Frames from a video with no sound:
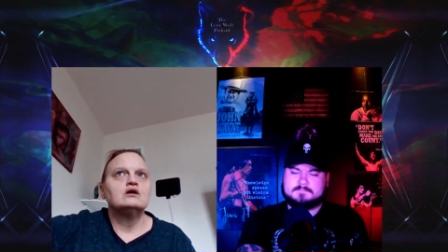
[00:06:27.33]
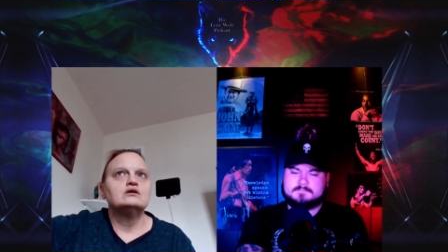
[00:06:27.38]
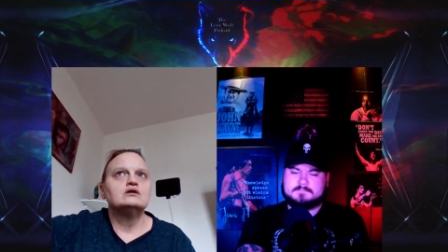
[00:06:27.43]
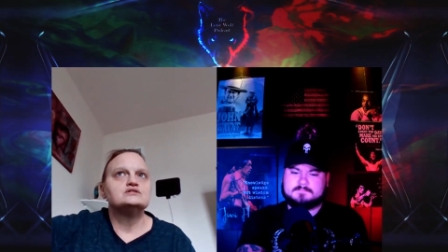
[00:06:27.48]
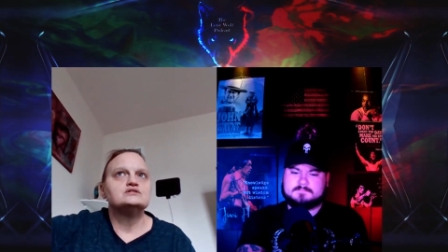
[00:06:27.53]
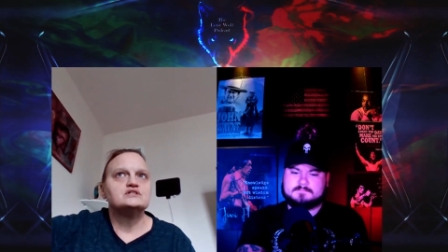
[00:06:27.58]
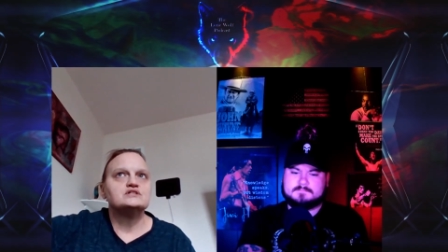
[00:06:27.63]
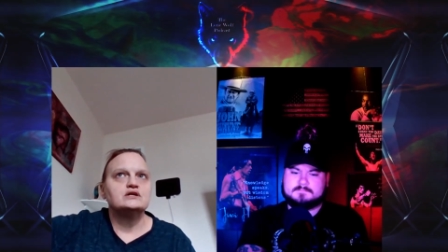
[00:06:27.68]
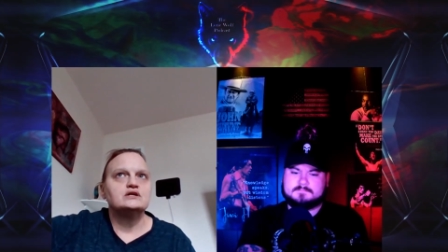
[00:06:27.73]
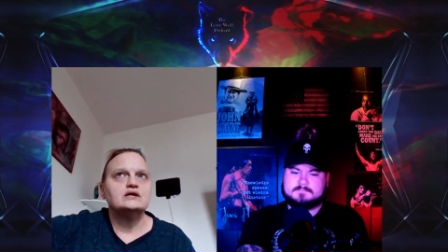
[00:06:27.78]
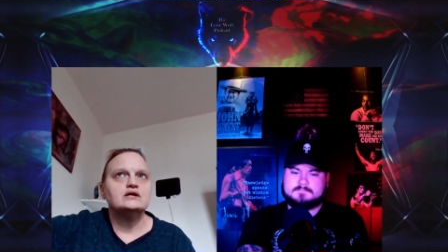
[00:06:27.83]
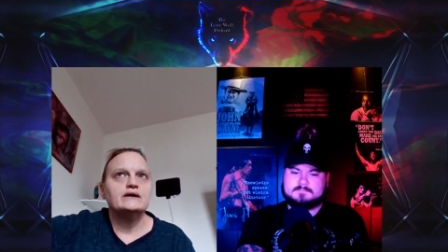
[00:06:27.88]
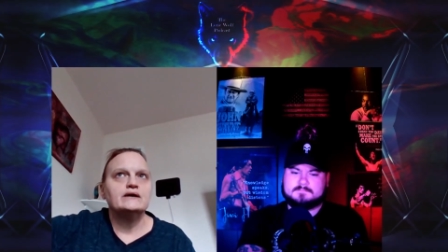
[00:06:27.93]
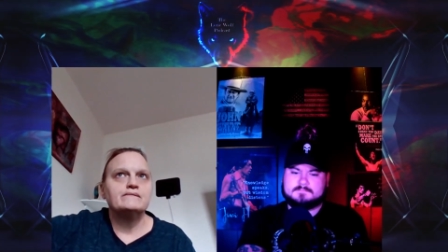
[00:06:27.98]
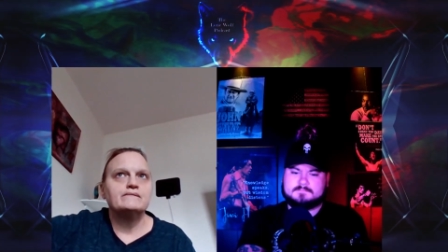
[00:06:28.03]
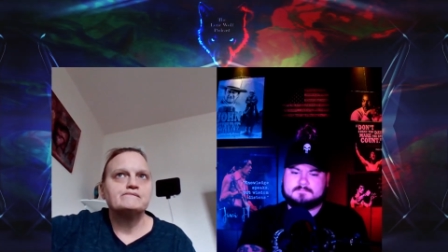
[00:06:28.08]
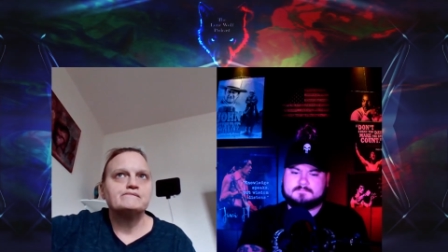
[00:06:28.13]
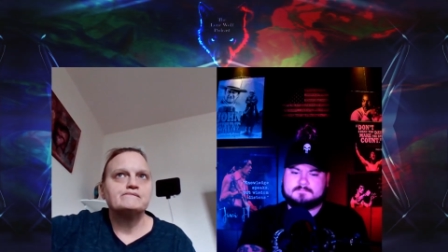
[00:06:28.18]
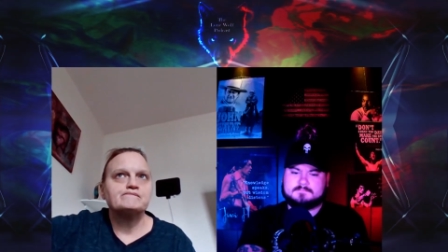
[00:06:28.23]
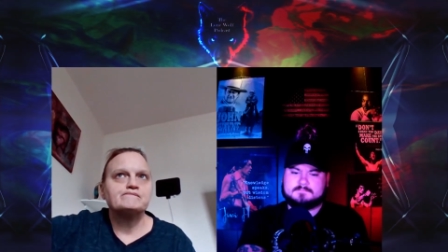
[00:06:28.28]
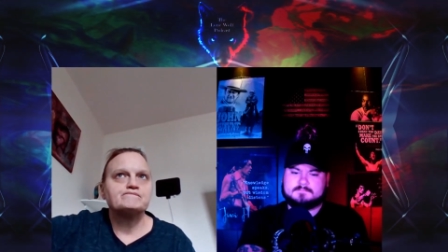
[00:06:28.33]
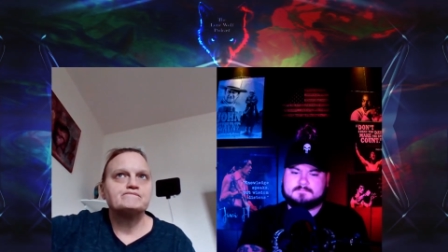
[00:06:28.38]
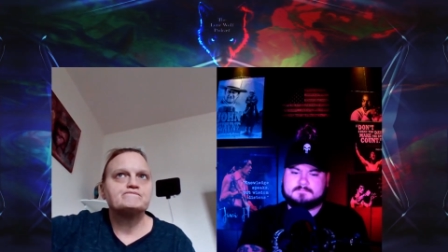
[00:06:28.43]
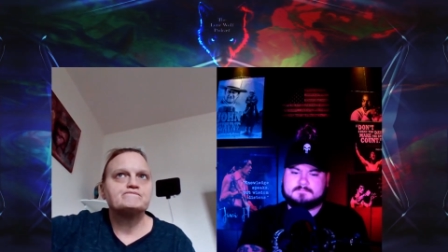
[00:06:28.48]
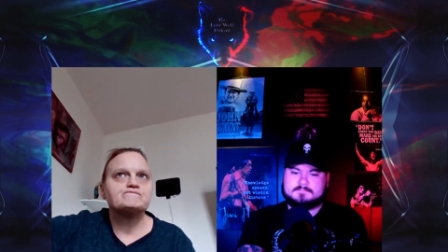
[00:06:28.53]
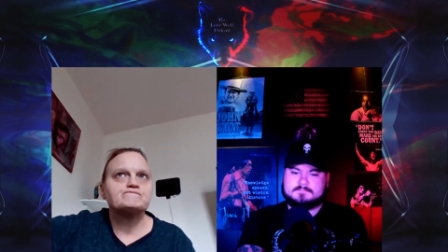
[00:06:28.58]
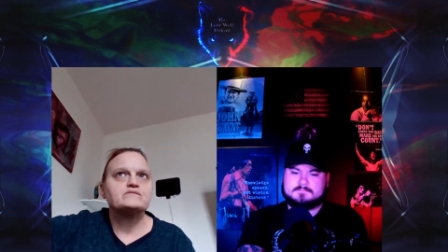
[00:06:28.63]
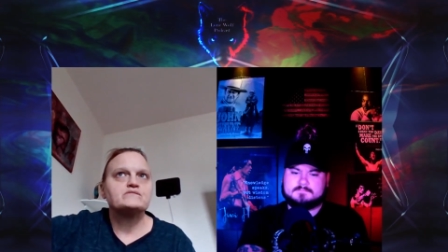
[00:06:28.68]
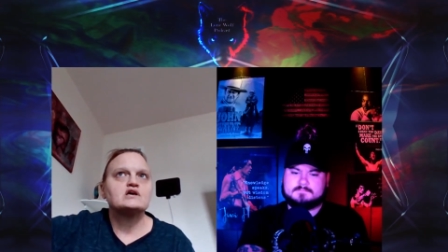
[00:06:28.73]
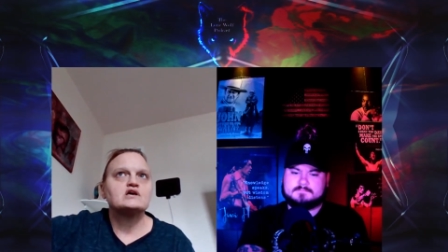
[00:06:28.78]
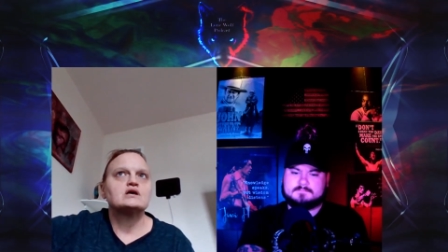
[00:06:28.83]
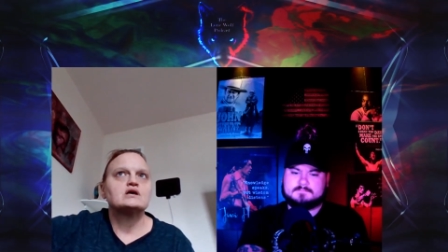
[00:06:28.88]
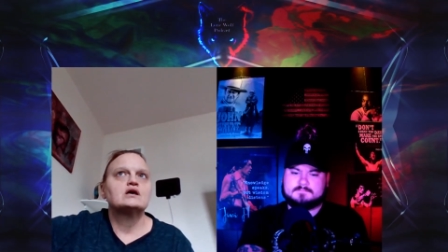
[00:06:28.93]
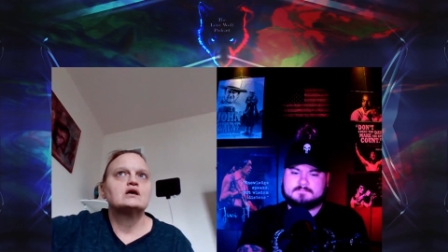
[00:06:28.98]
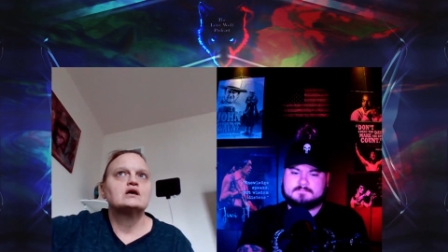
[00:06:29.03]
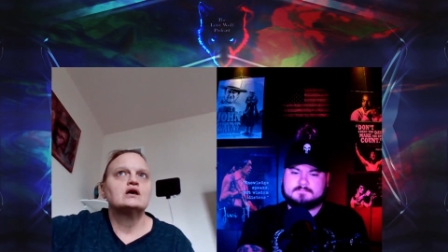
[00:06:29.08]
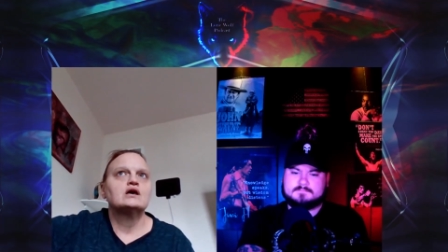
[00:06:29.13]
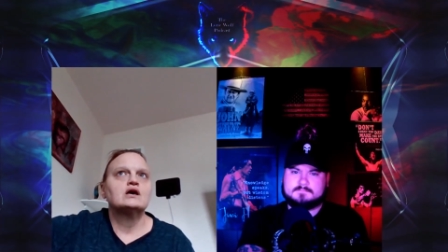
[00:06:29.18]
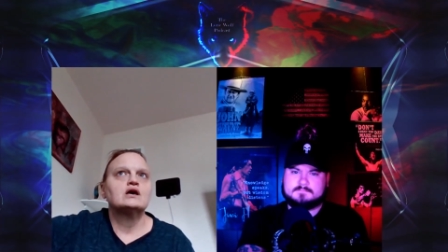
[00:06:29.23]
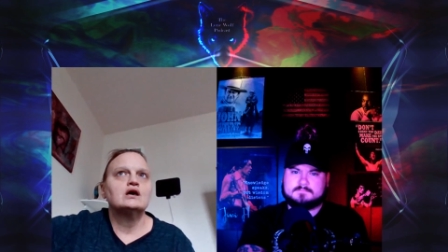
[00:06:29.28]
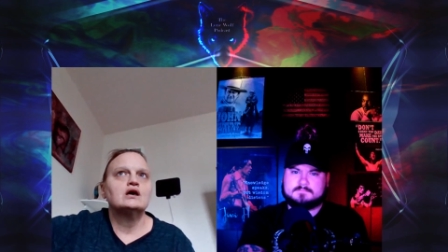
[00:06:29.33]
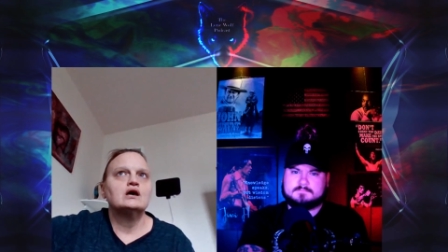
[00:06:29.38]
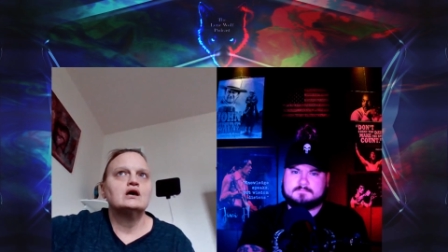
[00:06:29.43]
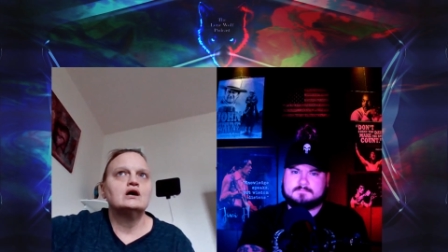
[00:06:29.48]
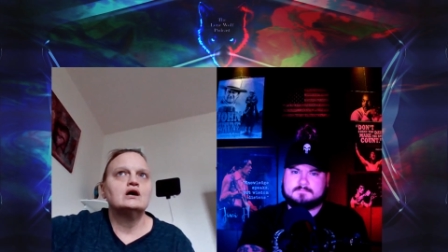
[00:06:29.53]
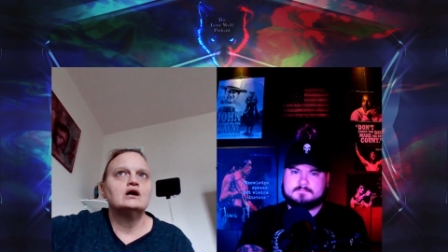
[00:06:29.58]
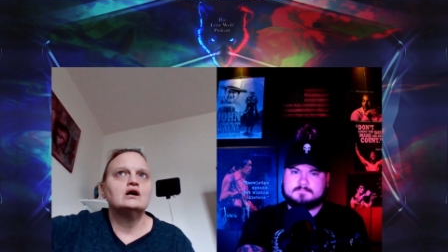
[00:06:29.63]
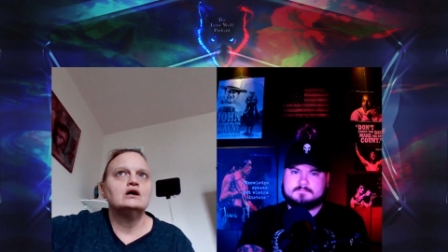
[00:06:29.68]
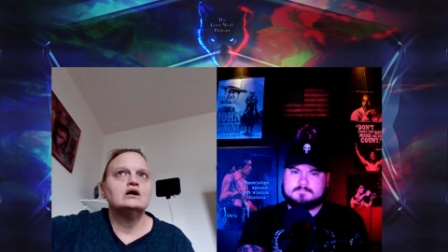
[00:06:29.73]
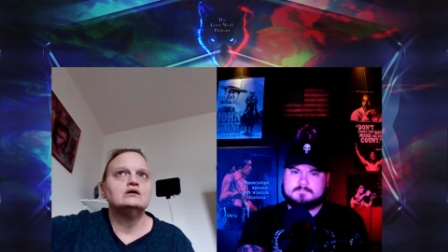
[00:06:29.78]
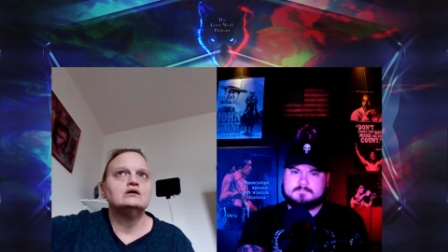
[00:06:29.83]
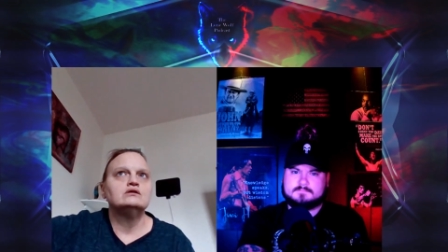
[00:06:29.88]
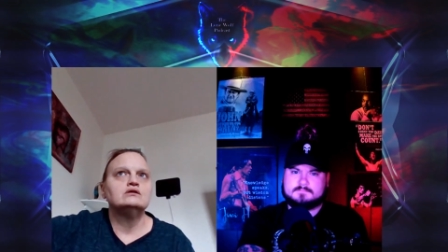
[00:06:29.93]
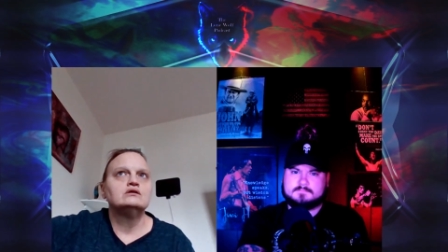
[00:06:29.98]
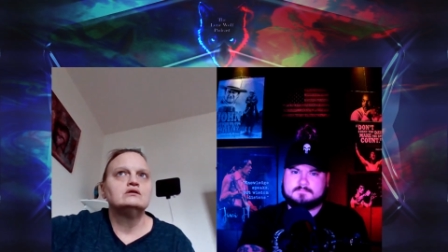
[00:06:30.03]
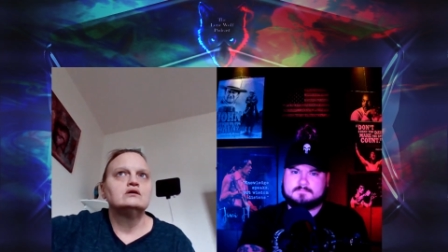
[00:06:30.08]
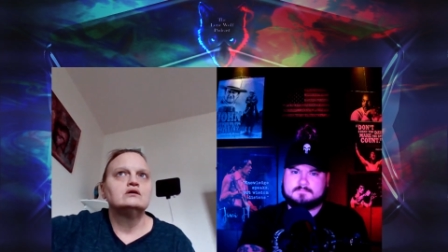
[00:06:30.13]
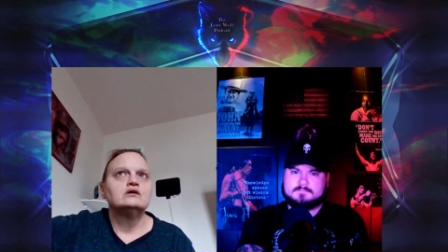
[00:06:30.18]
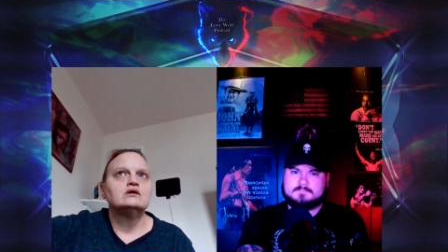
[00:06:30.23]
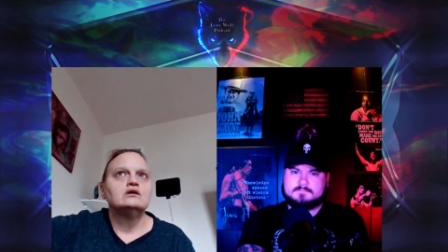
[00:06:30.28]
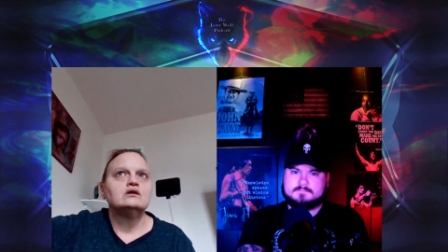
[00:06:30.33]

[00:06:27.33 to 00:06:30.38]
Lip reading: on a Sunday. And